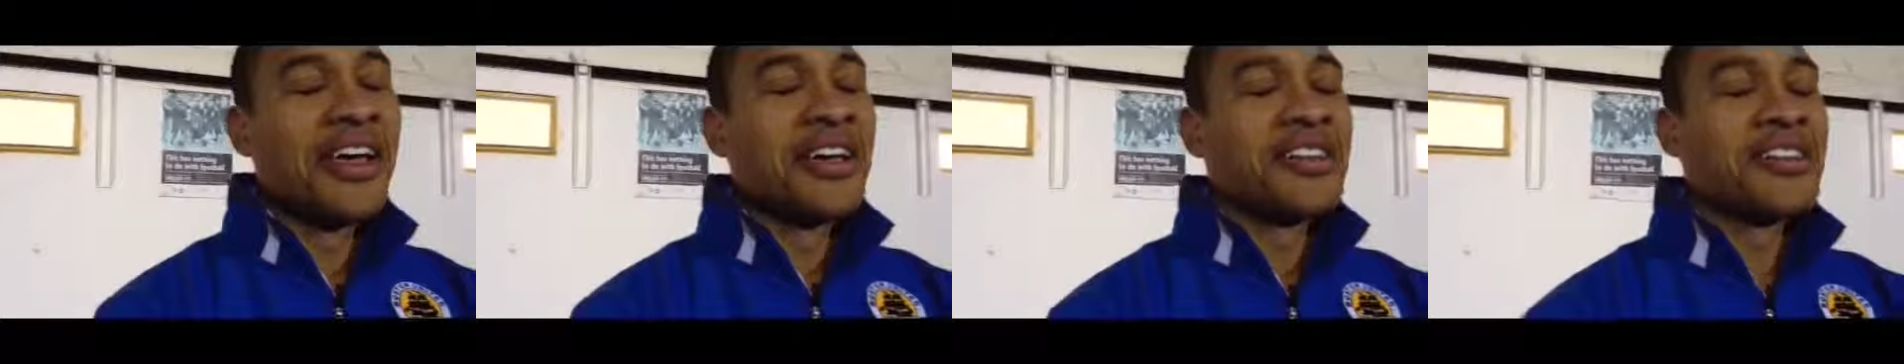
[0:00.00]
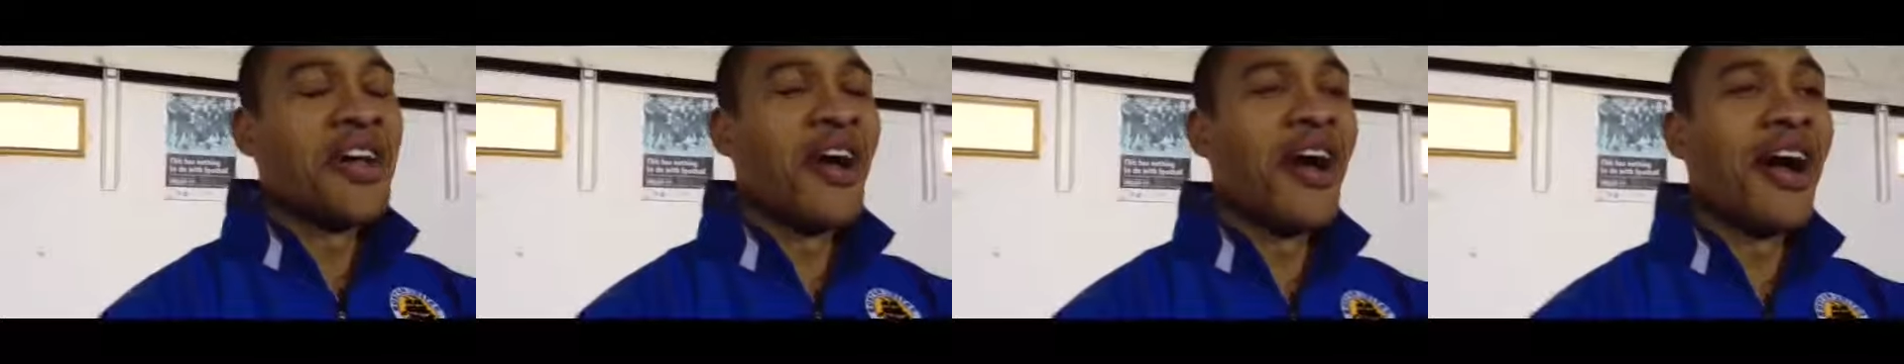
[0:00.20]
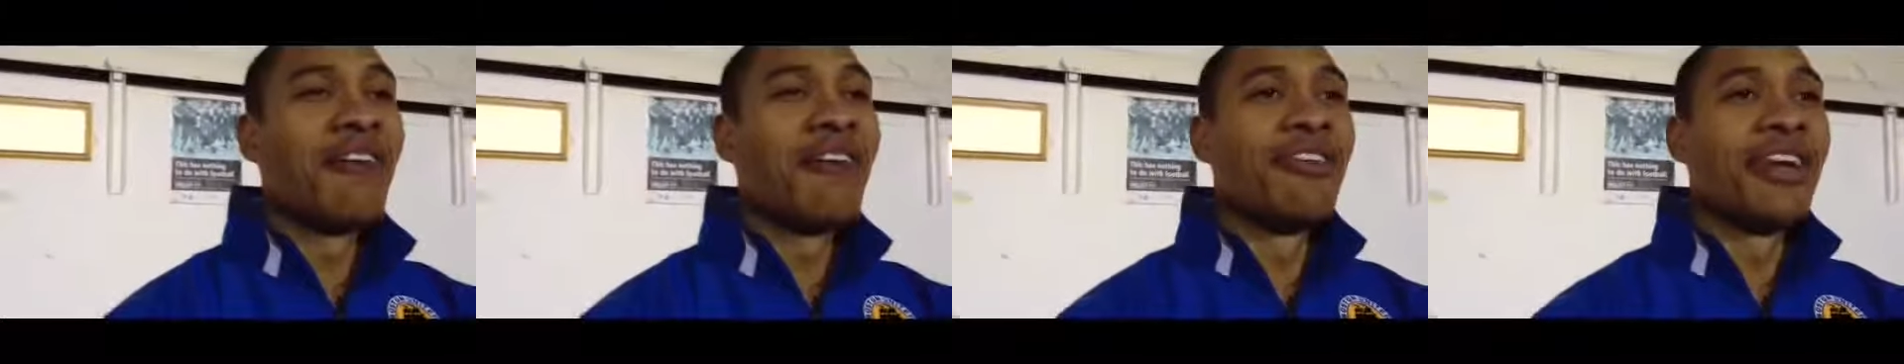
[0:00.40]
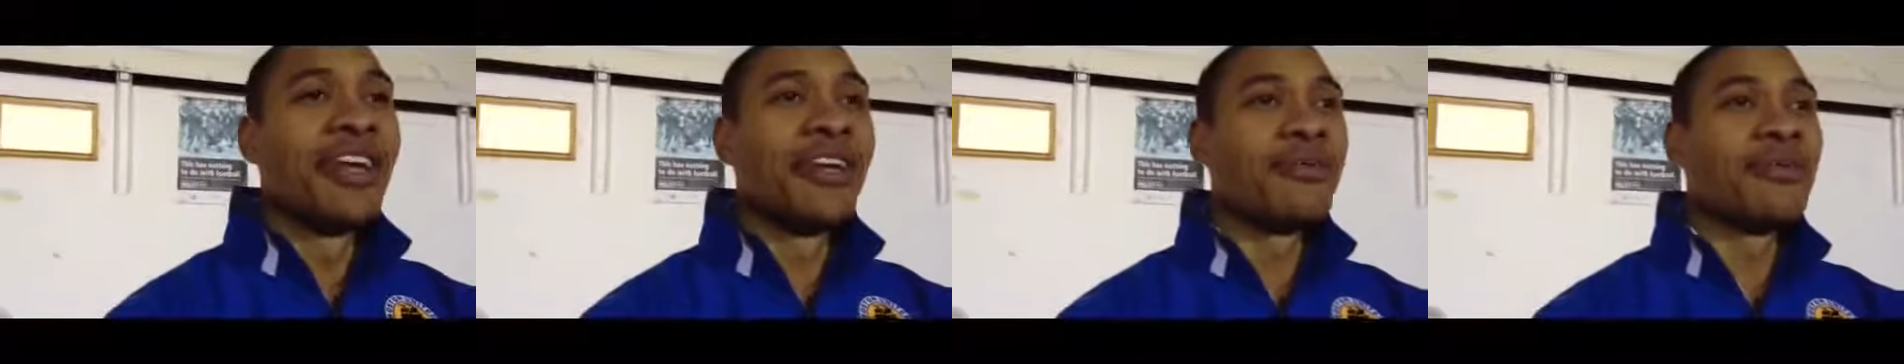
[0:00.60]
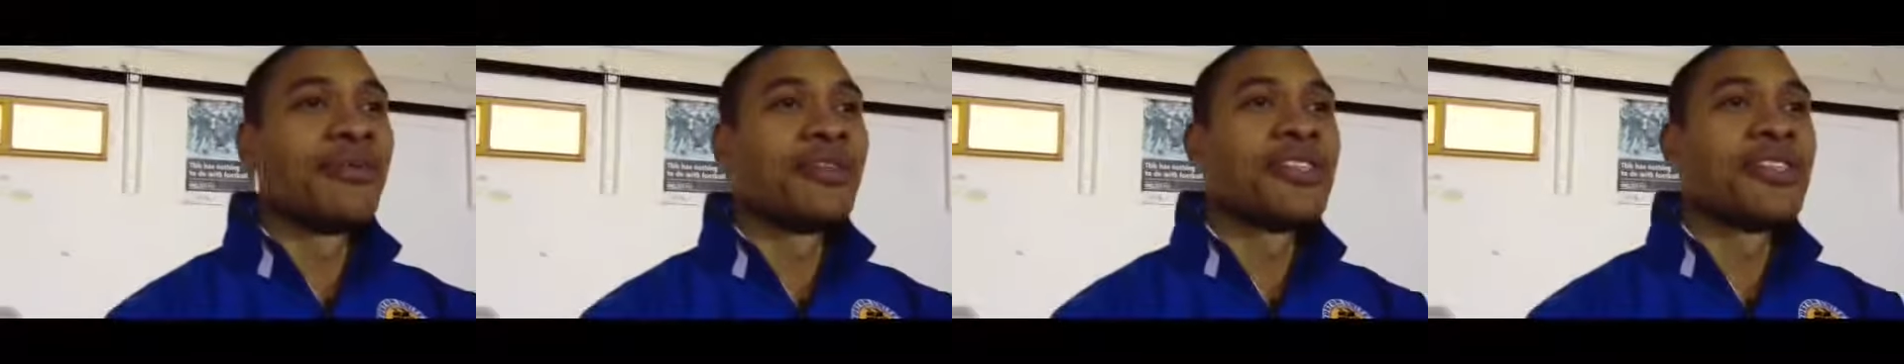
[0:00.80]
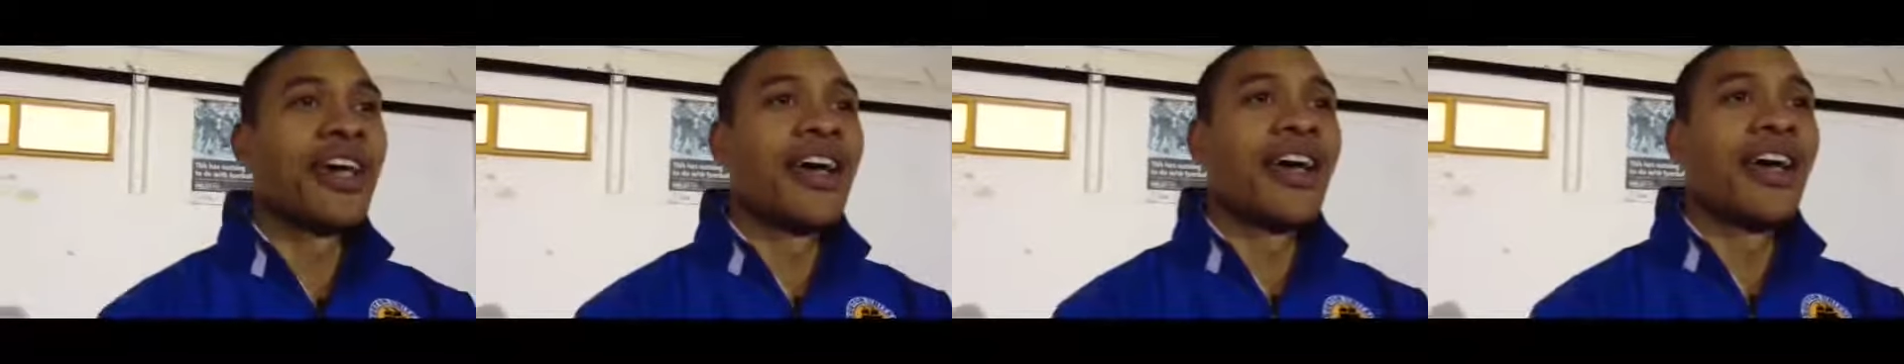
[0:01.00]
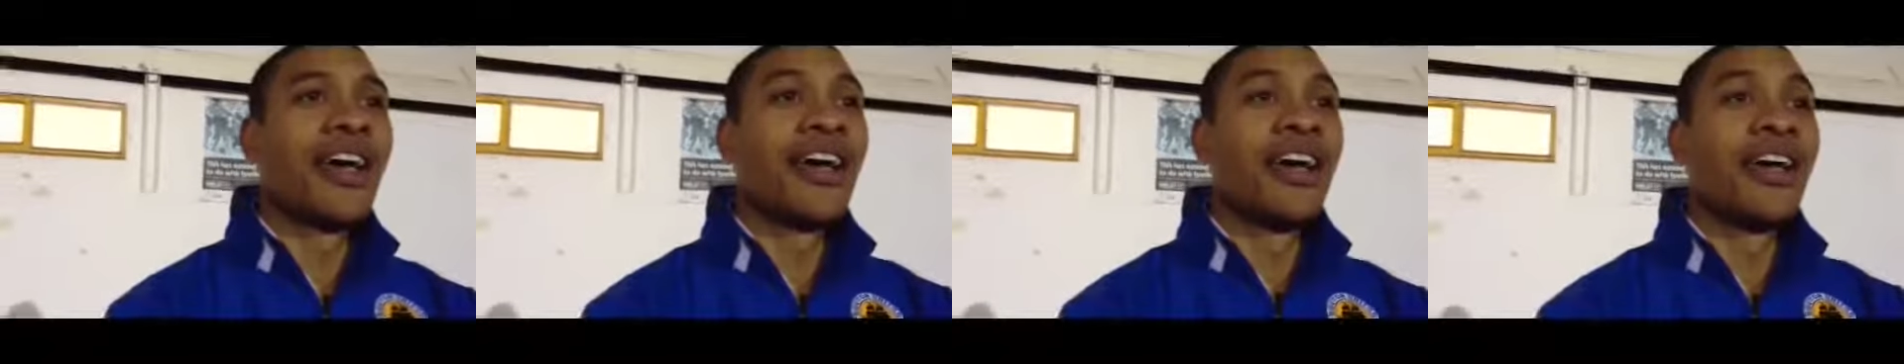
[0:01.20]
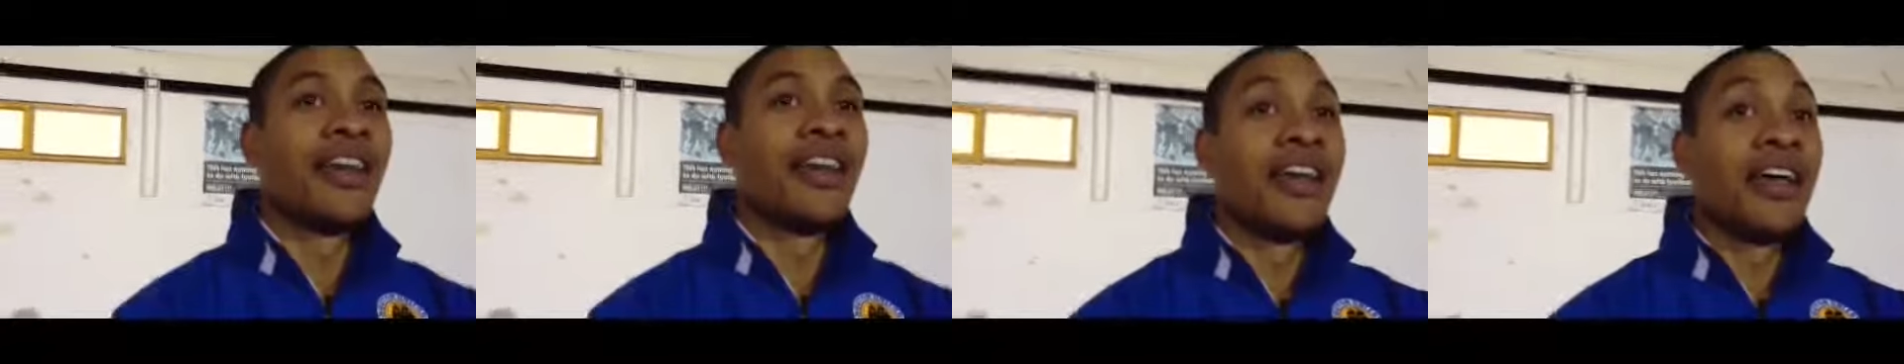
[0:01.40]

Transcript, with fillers: Tiring. It was. Uh,